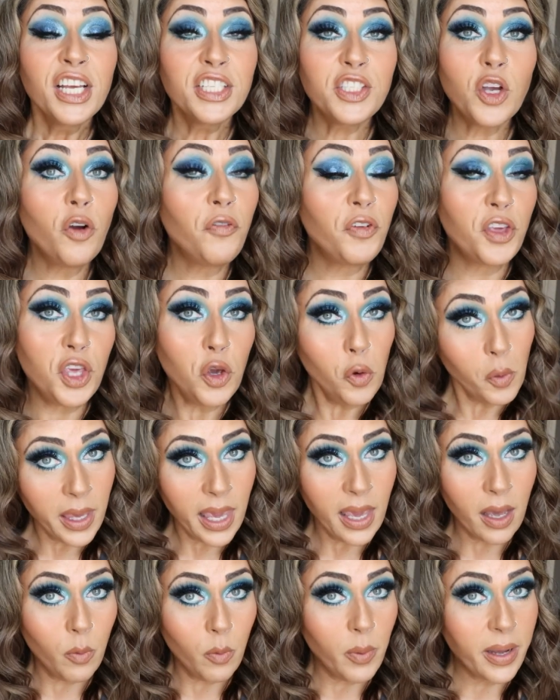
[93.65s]
So if you
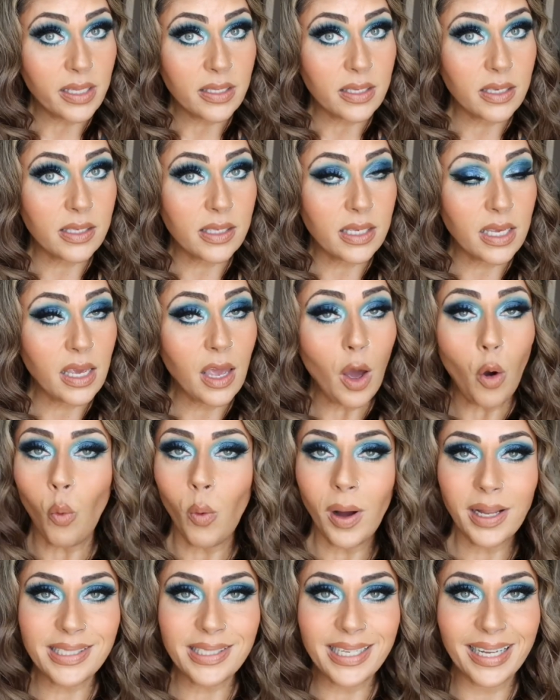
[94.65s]
can't wait to see
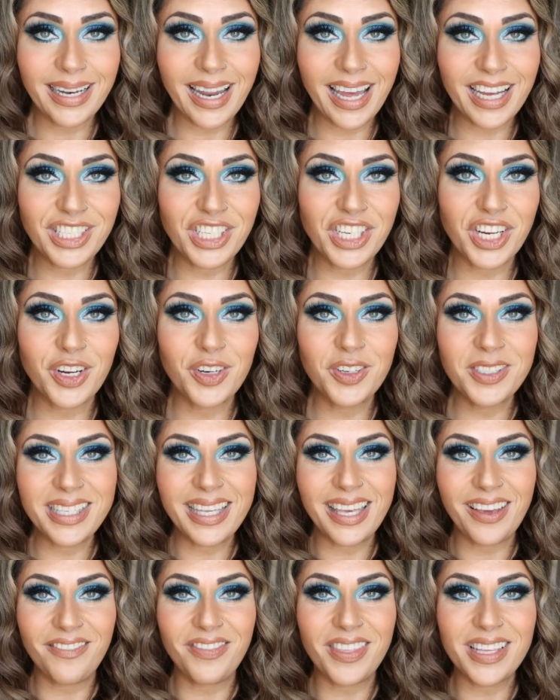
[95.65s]
what ten I chose,
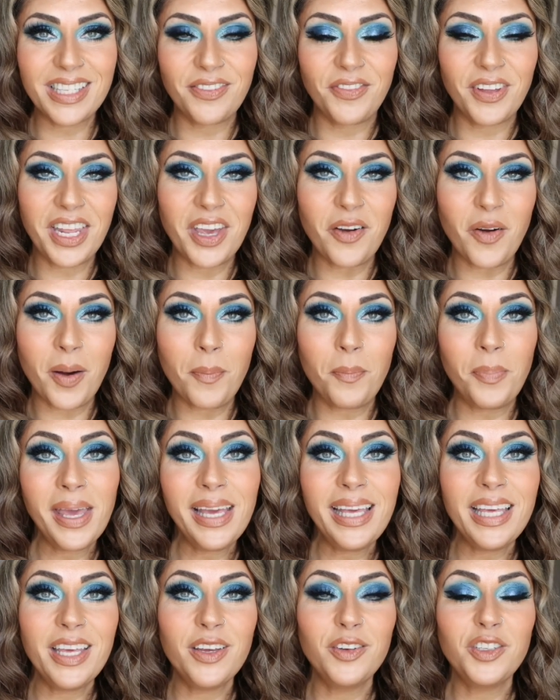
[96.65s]
give this video a
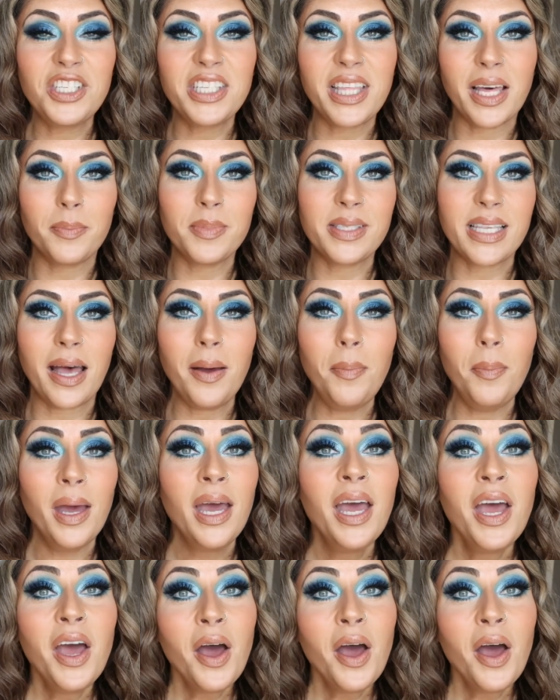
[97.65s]
big, huge thumbs up.